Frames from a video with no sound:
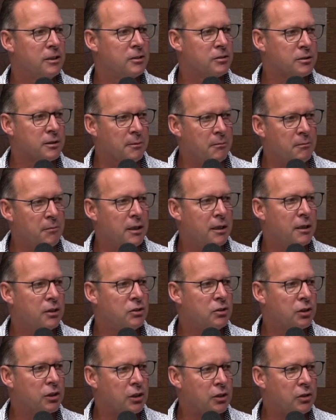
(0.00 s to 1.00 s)
is
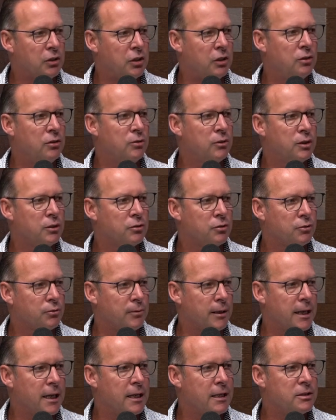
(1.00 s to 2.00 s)
committed to continuing to
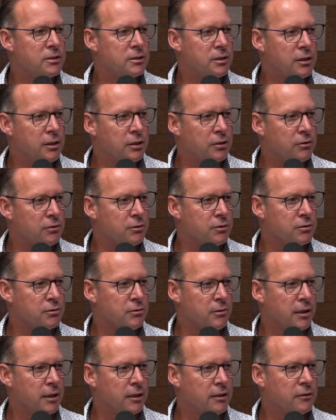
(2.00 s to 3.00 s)
raise
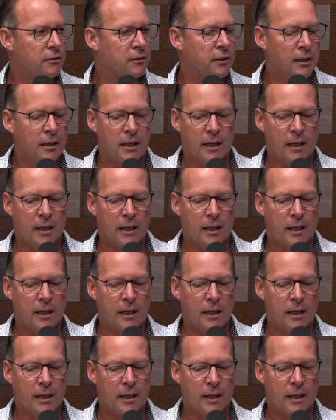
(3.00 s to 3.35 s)
interest rates